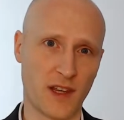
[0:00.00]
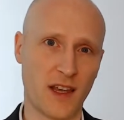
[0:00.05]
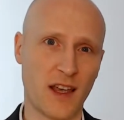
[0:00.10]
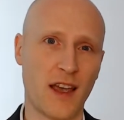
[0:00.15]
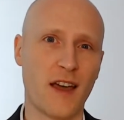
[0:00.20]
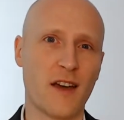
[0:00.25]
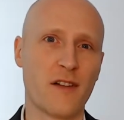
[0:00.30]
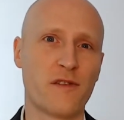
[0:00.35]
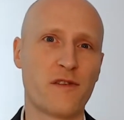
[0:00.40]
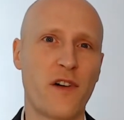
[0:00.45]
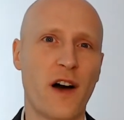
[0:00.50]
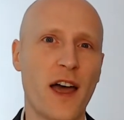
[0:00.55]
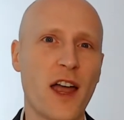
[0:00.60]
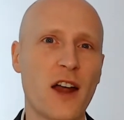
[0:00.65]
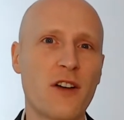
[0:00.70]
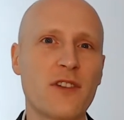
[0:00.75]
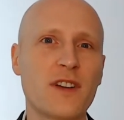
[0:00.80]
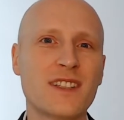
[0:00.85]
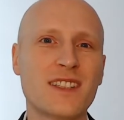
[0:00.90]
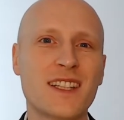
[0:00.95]

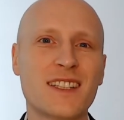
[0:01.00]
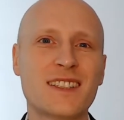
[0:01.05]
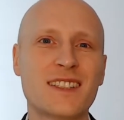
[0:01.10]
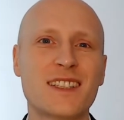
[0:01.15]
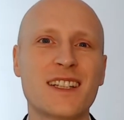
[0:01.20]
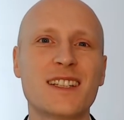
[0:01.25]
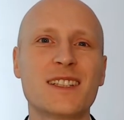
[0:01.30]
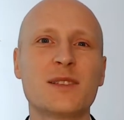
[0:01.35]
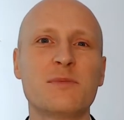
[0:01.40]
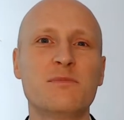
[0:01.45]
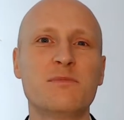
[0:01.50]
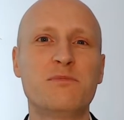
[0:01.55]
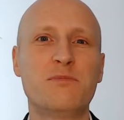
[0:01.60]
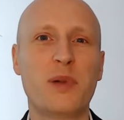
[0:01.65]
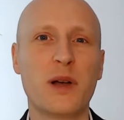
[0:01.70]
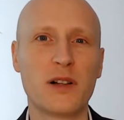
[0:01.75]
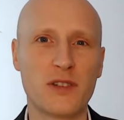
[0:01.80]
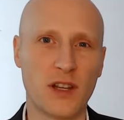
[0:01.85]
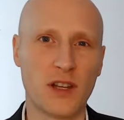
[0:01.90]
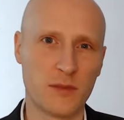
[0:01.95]
fire-resistant
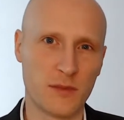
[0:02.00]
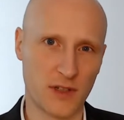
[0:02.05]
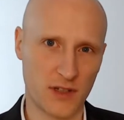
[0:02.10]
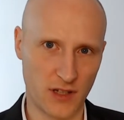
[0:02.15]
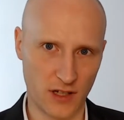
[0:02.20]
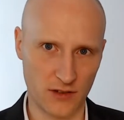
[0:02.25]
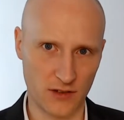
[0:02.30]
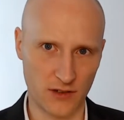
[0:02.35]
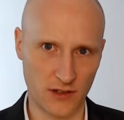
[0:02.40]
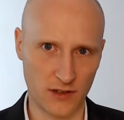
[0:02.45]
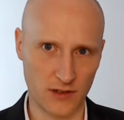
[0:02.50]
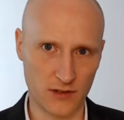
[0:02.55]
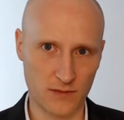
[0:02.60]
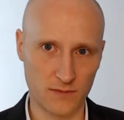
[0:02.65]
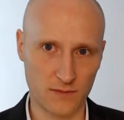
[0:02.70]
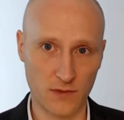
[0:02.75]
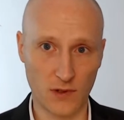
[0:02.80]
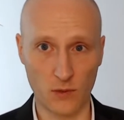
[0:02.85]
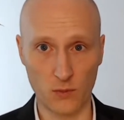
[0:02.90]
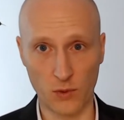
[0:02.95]
building materials,
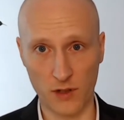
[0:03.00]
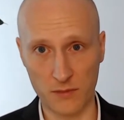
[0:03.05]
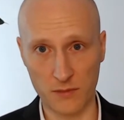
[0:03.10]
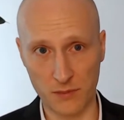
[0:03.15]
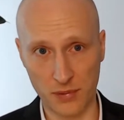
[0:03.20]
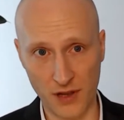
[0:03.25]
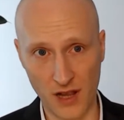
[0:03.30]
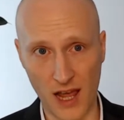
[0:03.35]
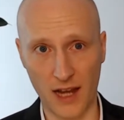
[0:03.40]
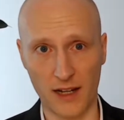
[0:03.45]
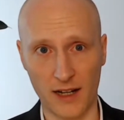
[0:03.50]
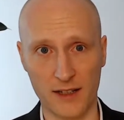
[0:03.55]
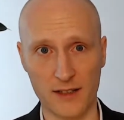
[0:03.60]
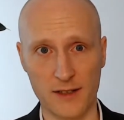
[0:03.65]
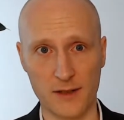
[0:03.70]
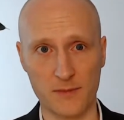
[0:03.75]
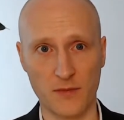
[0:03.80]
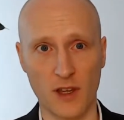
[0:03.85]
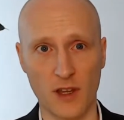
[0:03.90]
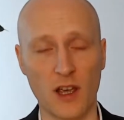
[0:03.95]
wooden
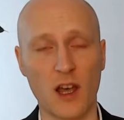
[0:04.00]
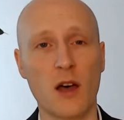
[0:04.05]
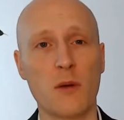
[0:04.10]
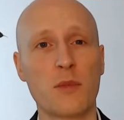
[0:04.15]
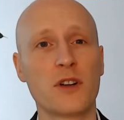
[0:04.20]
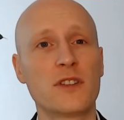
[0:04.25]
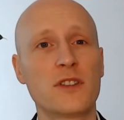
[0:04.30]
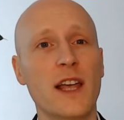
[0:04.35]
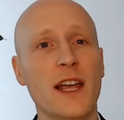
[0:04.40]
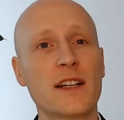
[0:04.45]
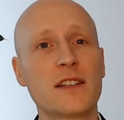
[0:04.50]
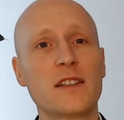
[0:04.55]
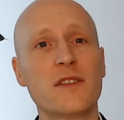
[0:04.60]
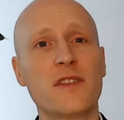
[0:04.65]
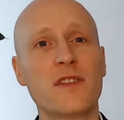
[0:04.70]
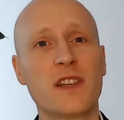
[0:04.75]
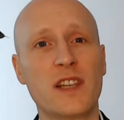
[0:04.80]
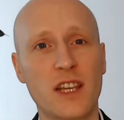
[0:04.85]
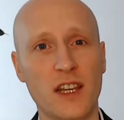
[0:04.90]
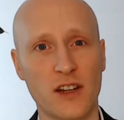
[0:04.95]
planks,
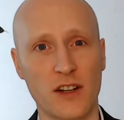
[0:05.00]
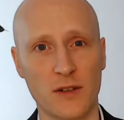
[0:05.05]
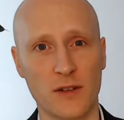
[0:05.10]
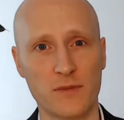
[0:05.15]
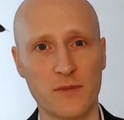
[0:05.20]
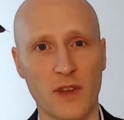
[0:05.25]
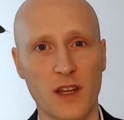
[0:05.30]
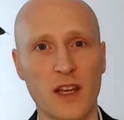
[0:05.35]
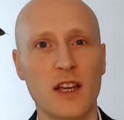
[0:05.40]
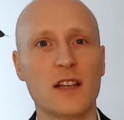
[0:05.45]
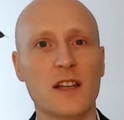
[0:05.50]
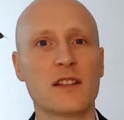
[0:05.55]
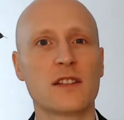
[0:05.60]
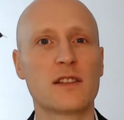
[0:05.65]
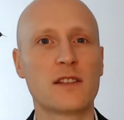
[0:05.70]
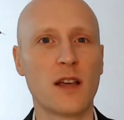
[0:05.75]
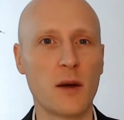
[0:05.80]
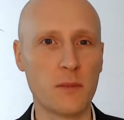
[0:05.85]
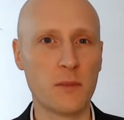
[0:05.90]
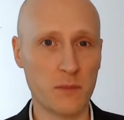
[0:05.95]
protective gear,
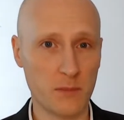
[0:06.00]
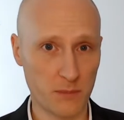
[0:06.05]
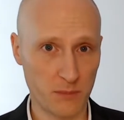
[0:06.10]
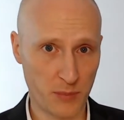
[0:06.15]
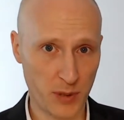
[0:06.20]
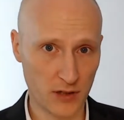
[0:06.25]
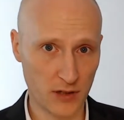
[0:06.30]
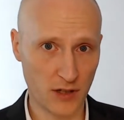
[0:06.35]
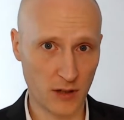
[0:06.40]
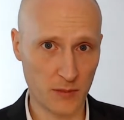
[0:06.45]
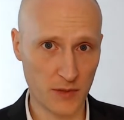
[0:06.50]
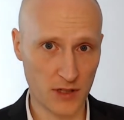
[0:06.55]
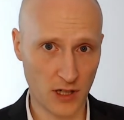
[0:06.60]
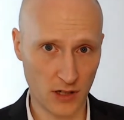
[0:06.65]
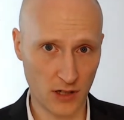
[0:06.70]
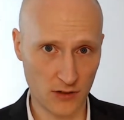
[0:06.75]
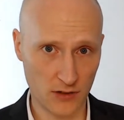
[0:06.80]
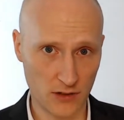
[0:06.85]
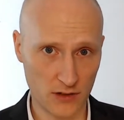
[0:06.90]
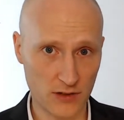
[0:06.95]
some building
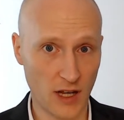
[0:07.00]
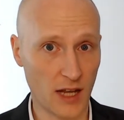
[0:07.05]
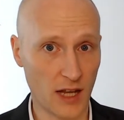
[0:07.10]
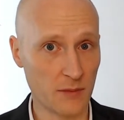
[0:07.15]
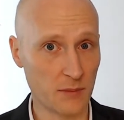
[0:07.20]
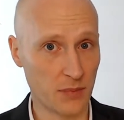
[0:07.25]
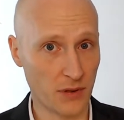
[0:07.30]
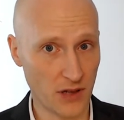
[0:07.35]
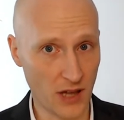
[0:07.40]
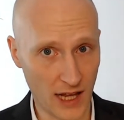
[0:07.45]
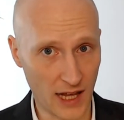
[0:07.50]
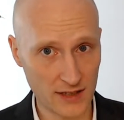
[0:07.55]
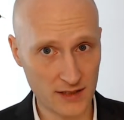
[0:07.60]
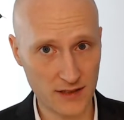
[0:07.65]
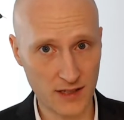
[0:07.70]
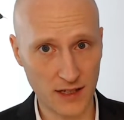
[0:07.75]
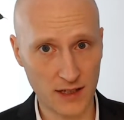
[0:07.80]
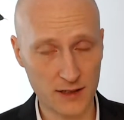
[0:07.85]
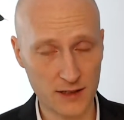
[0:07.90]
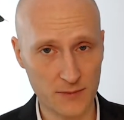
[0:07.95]
materials and
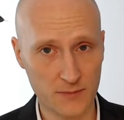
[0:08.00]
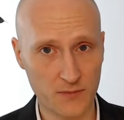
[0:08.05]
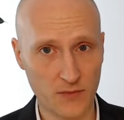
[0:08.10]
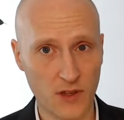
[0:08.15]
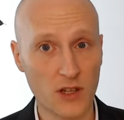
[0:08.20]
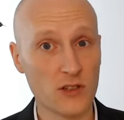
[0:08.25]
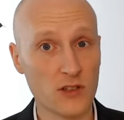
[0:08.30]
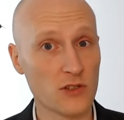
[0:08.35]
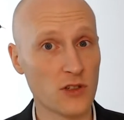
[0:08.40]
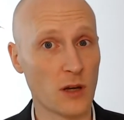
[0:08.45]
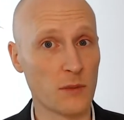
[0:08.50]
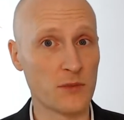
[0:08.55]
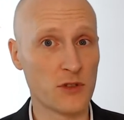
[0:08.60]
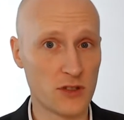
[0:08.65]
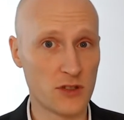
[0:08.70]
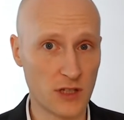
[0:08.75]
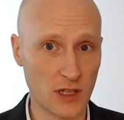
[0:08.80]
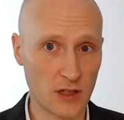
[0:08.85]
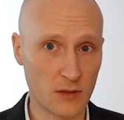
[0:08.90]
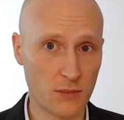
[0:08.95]
plastics, some
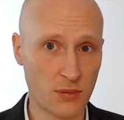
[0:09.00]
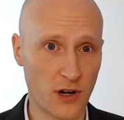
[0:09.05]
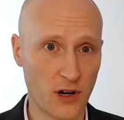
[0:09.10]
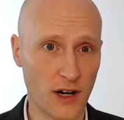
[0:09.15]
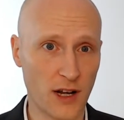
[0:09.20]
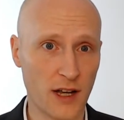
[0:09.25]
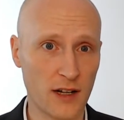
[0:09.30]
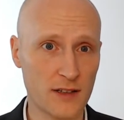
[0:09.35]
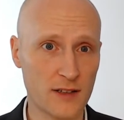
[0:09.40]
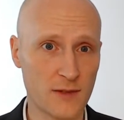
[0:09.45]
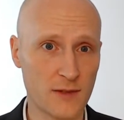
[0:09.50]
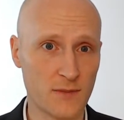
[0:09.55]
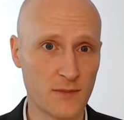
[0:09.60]
steel products,